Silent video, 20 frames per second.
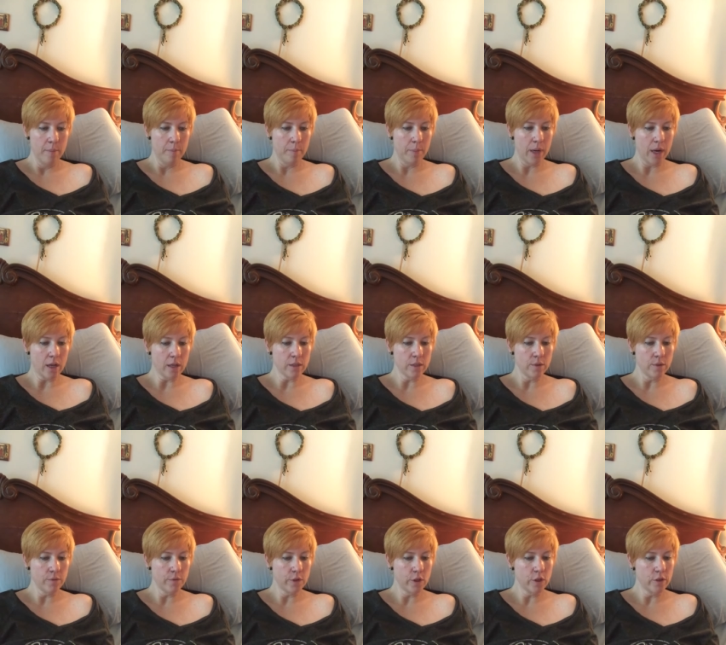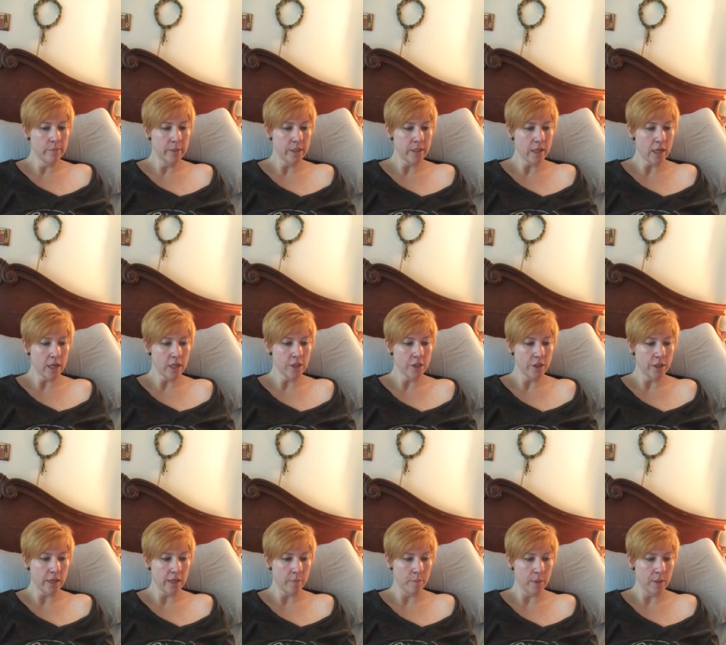but also for her massage
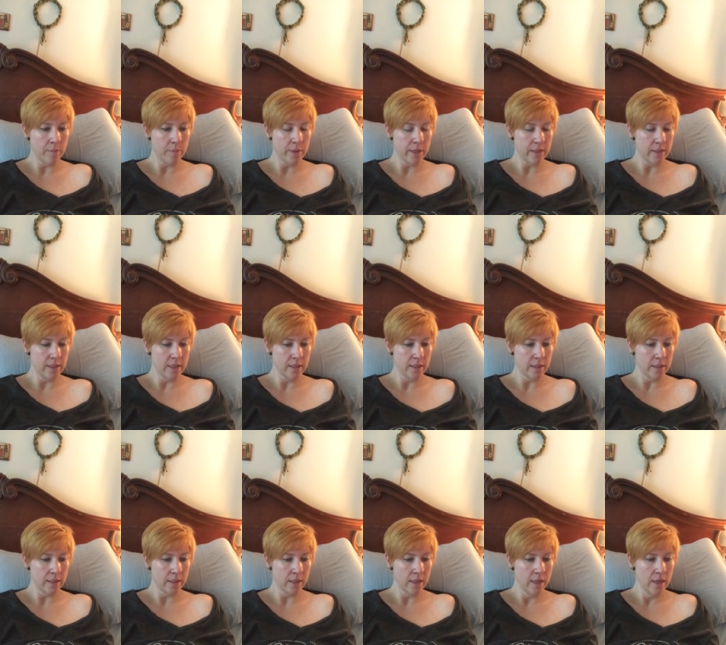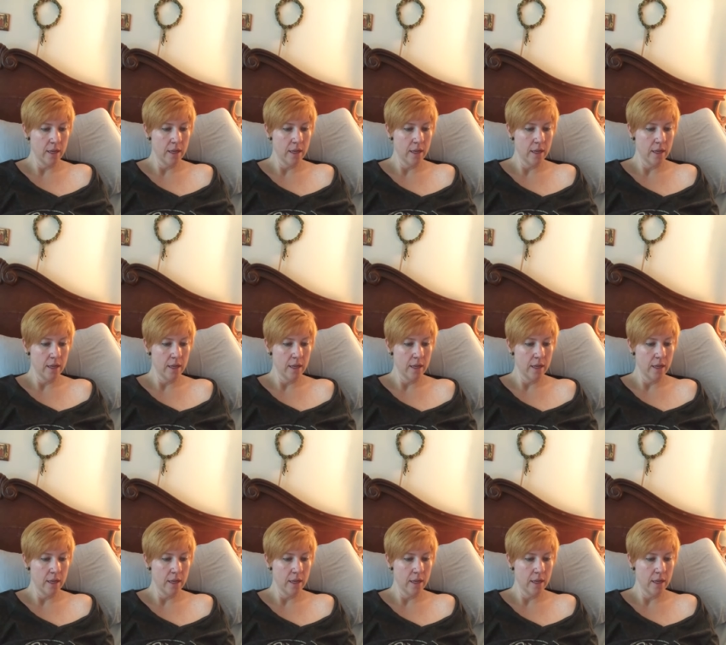therapy business.